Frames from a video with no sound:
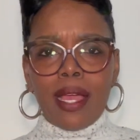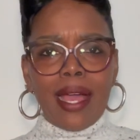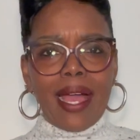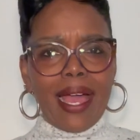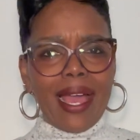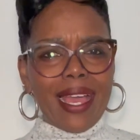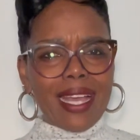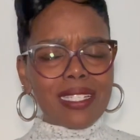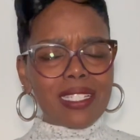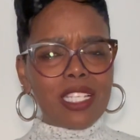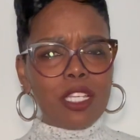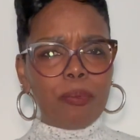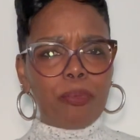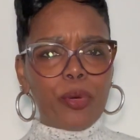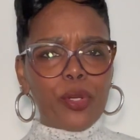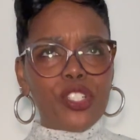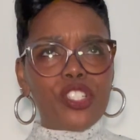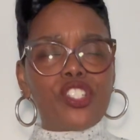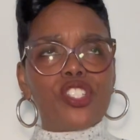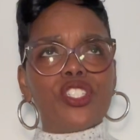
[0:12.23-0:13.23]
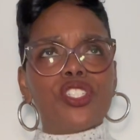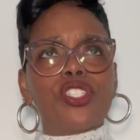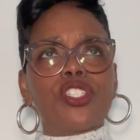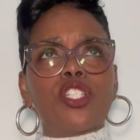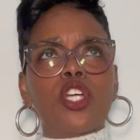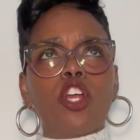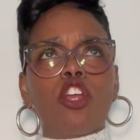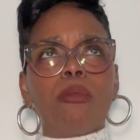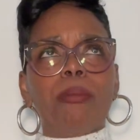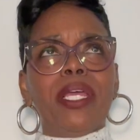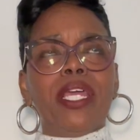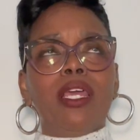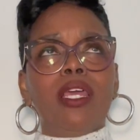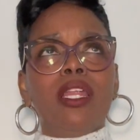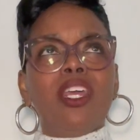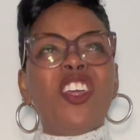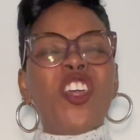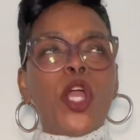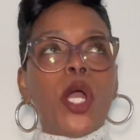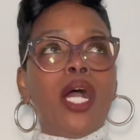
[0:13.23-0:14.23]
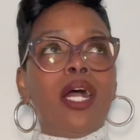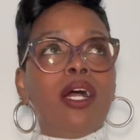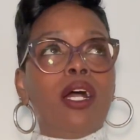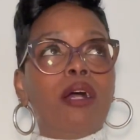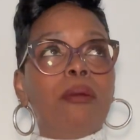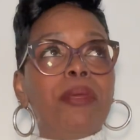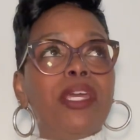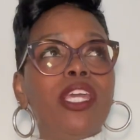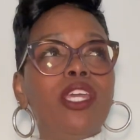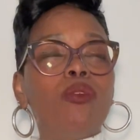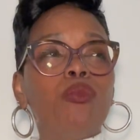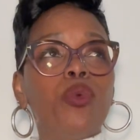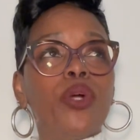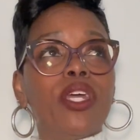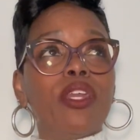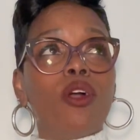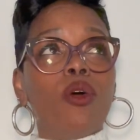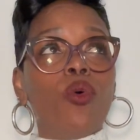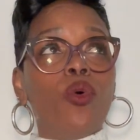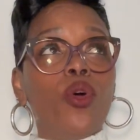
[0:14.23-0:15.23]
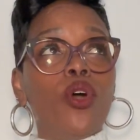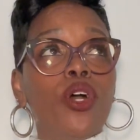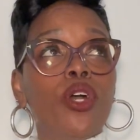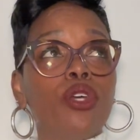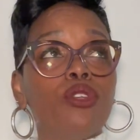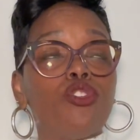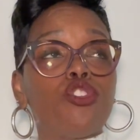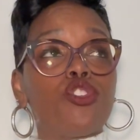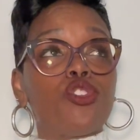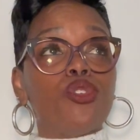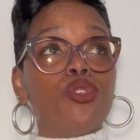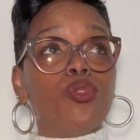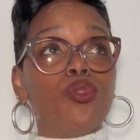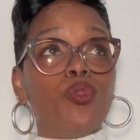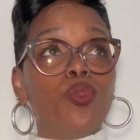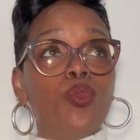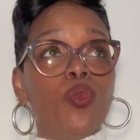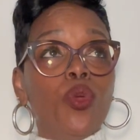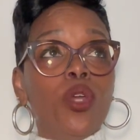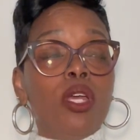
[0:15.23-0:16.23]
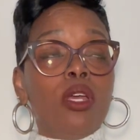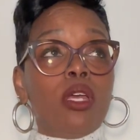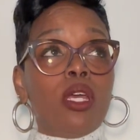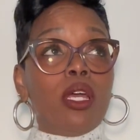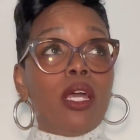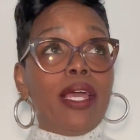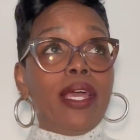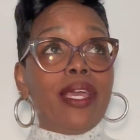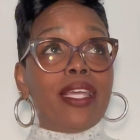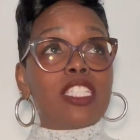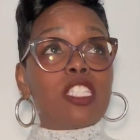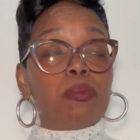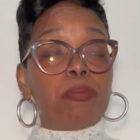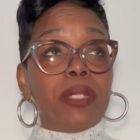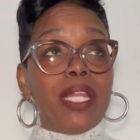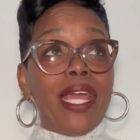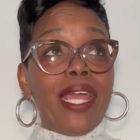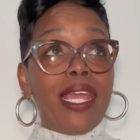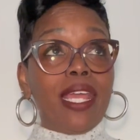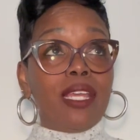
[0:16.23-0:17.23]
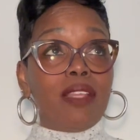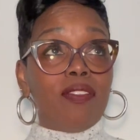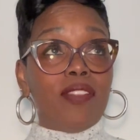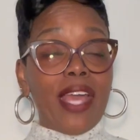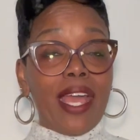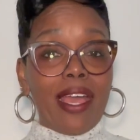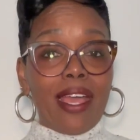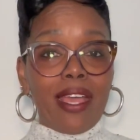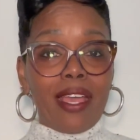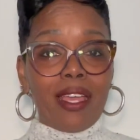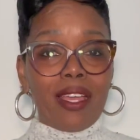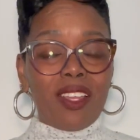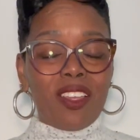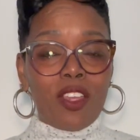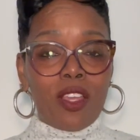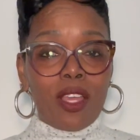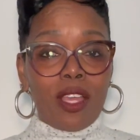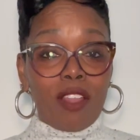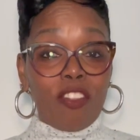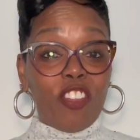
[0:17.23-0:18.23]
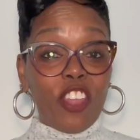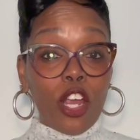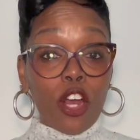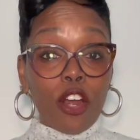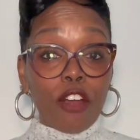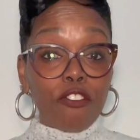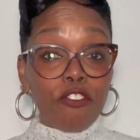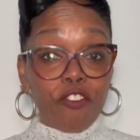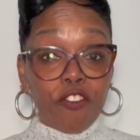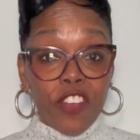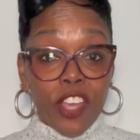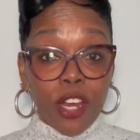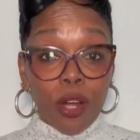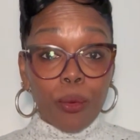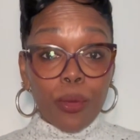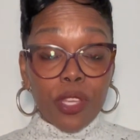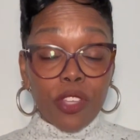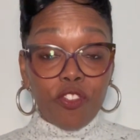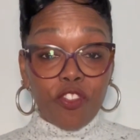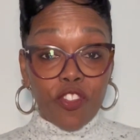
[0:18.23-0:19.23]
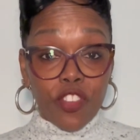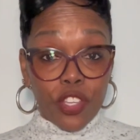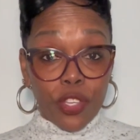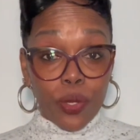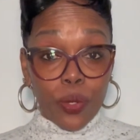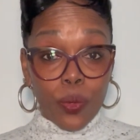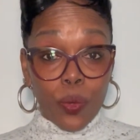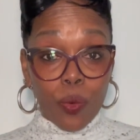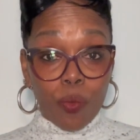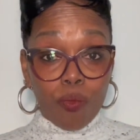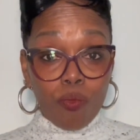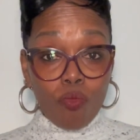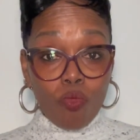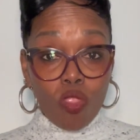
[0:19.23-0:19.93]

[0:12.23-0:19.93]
As he preached the sermon, he went on to explain that there are very few